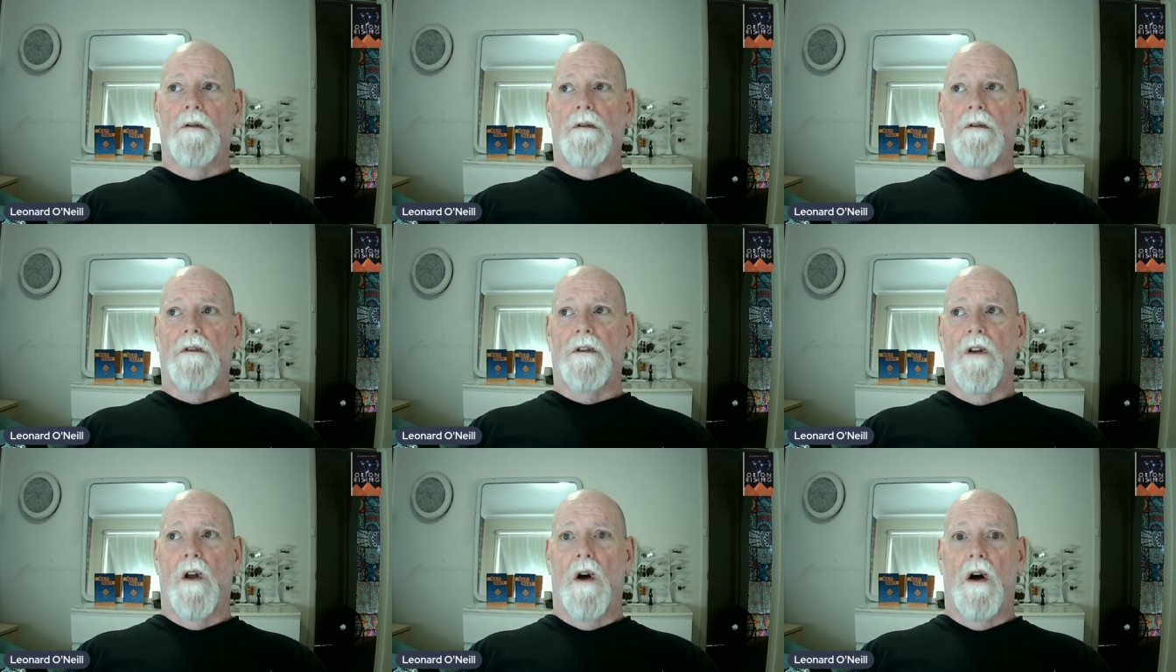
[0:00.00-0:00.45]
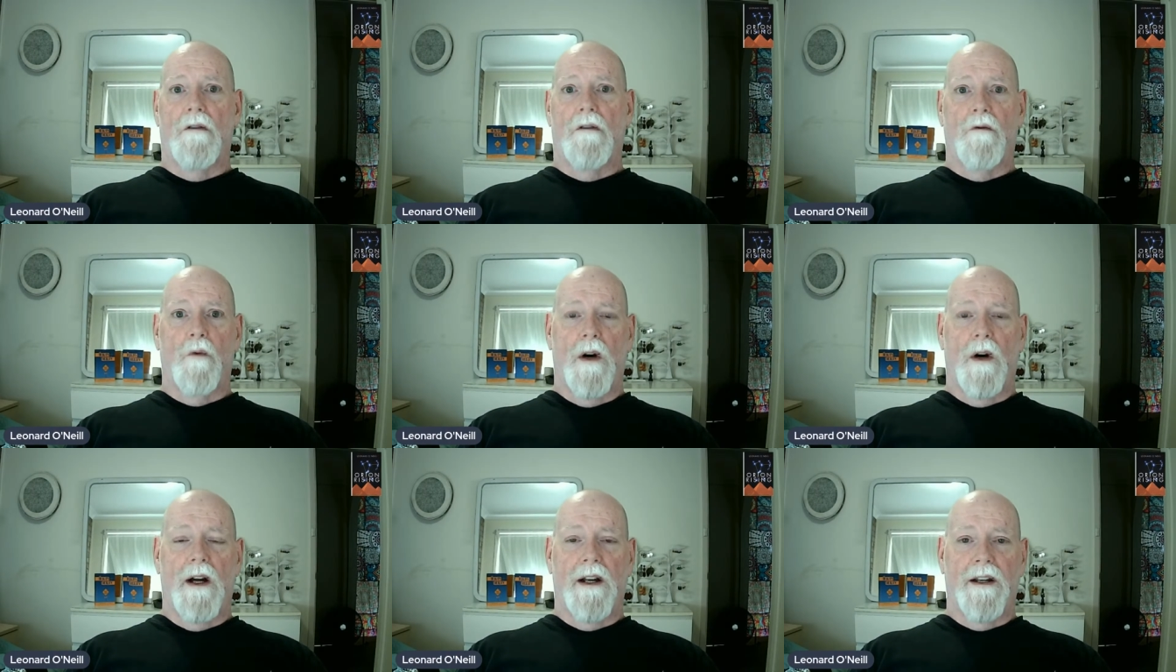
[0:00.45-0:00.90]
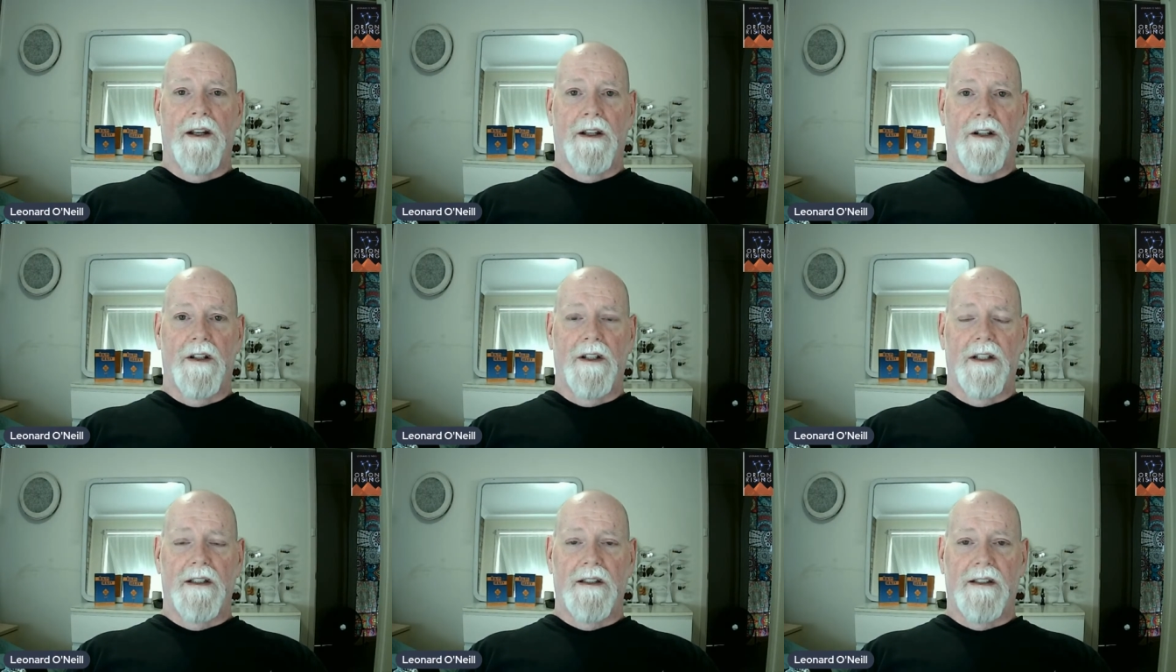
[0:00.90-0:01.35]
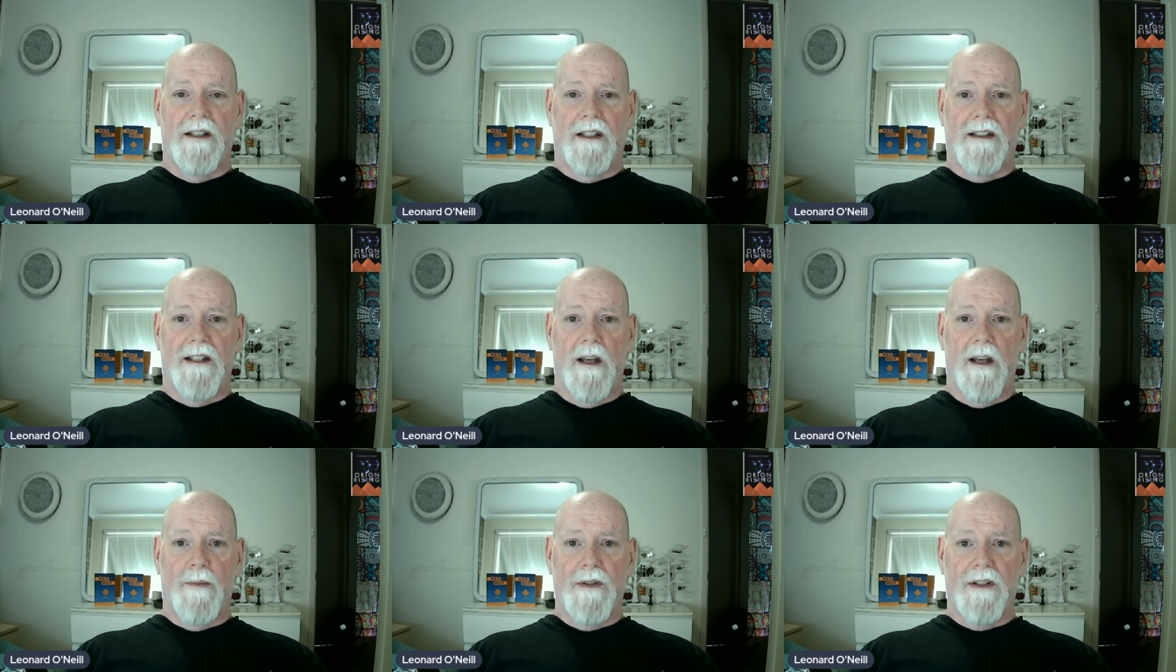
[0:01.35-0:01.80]
Law of 106
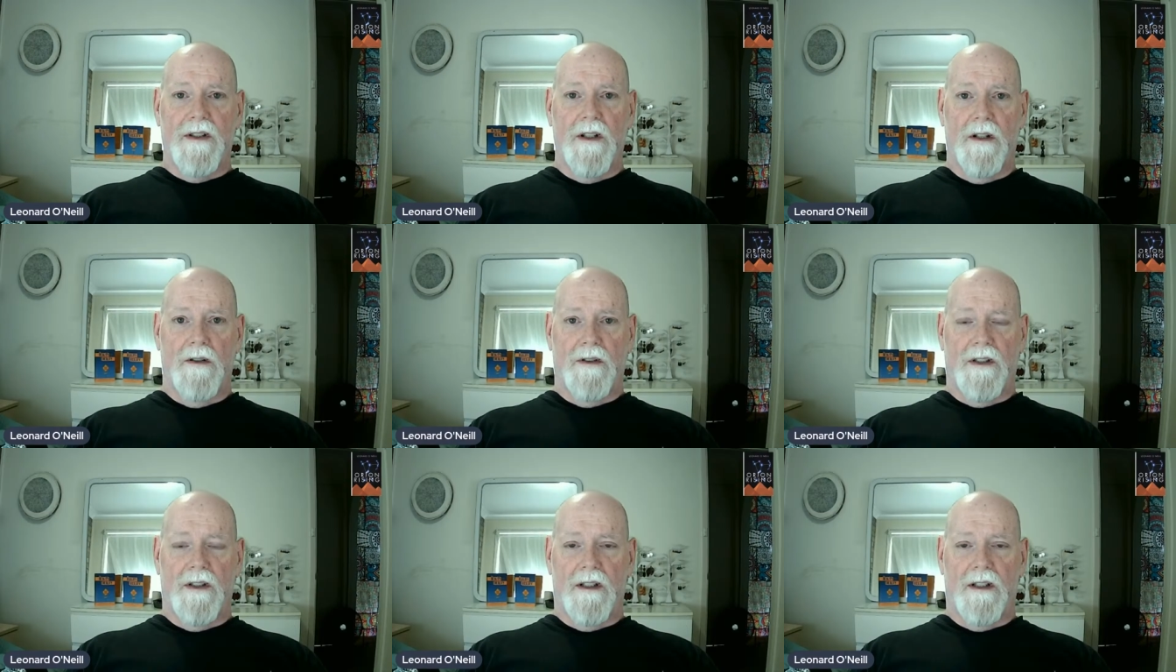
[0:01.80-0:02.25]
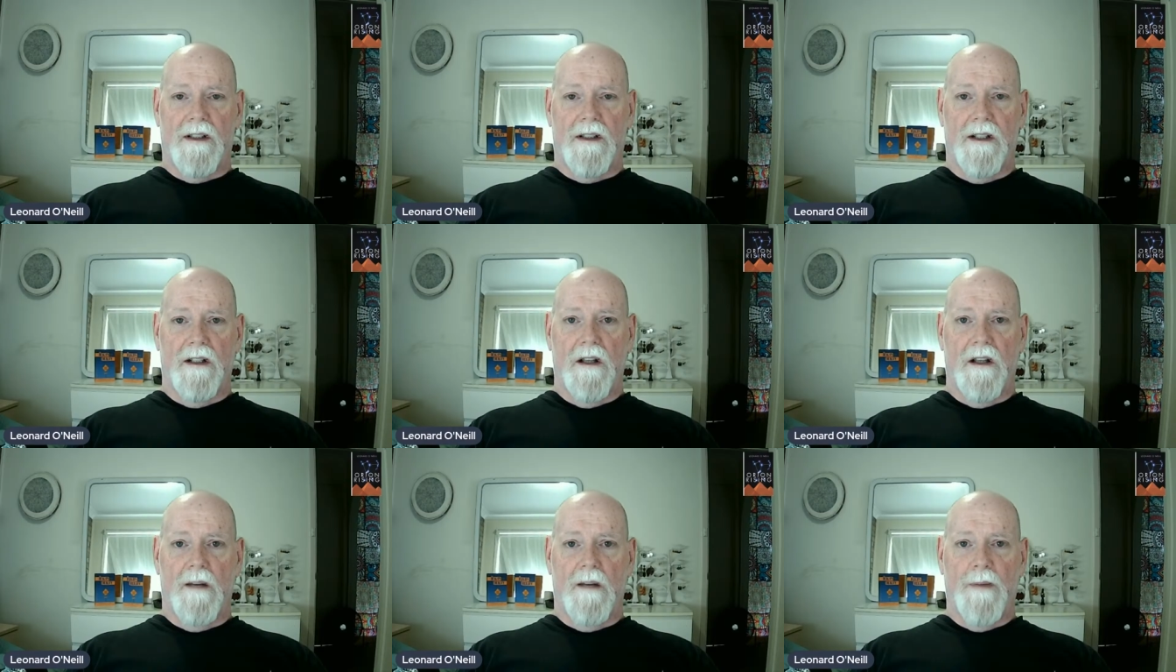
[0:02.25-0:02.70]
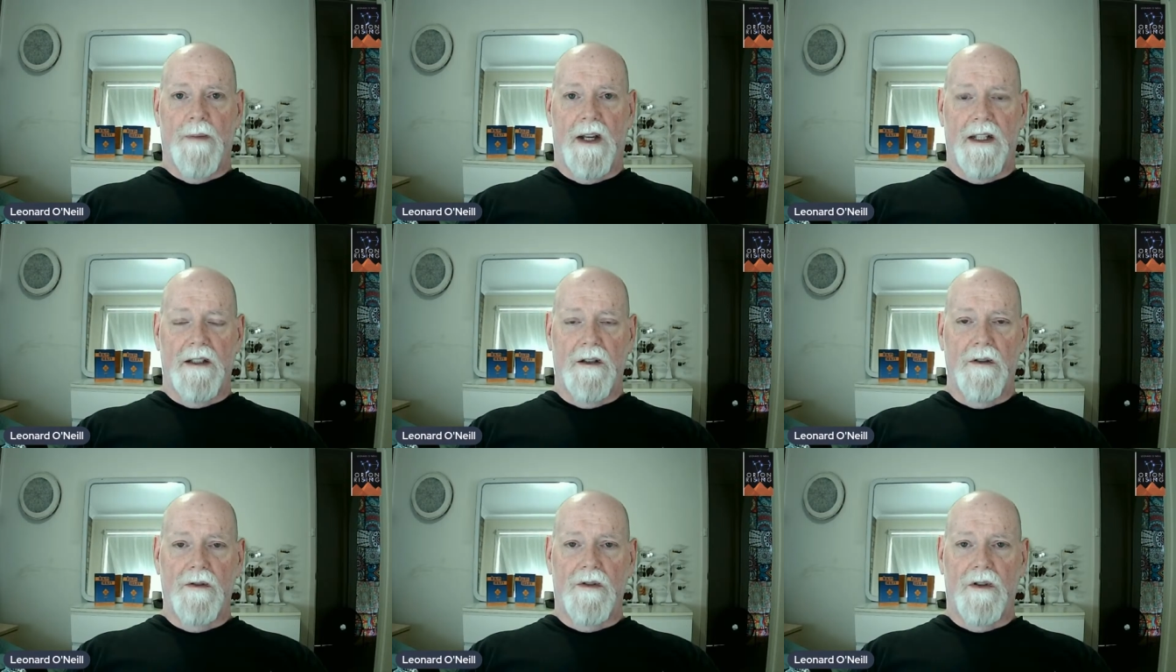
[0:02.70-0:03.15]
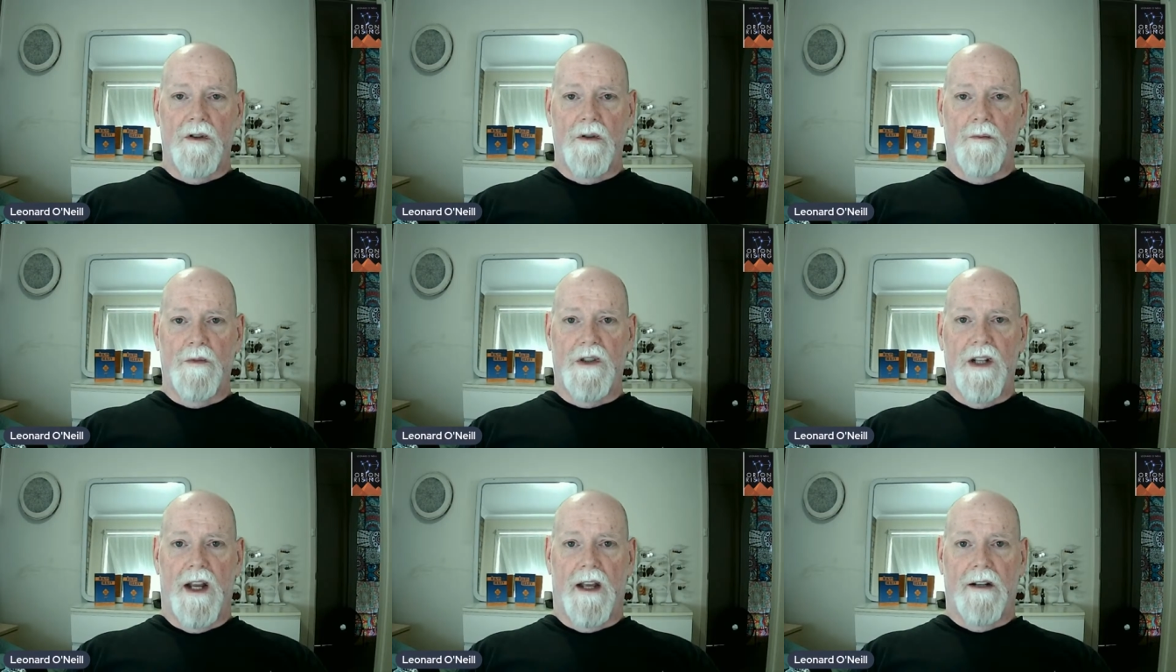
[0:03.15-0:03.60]
episodes is still on my YouTube
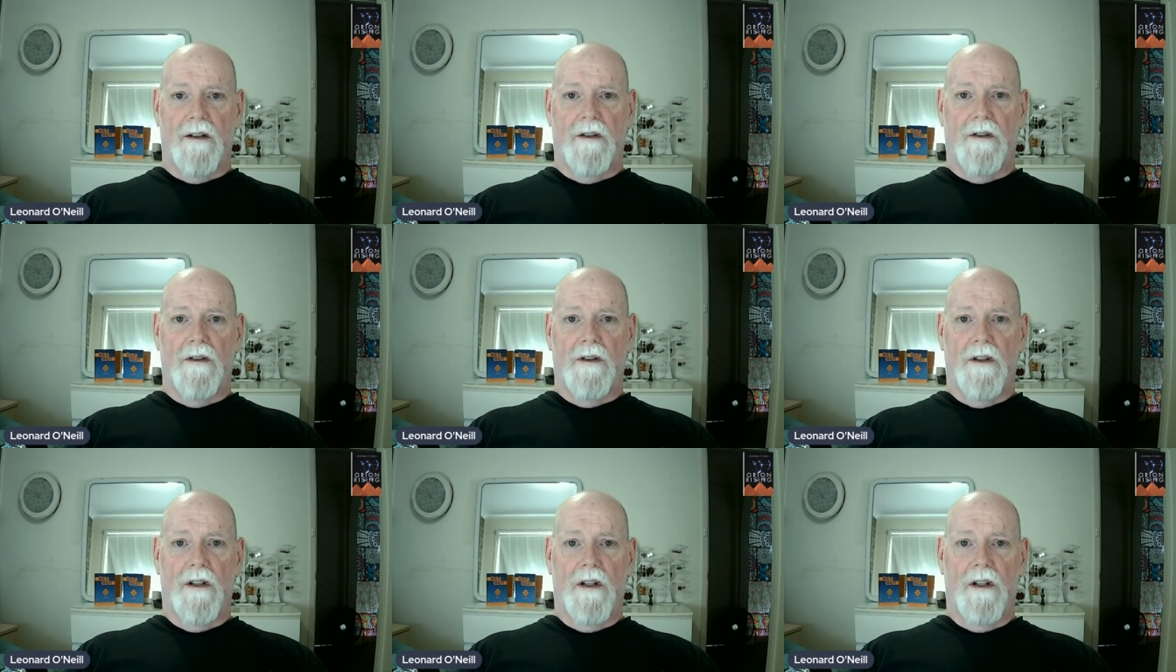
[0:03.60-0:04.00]
channel.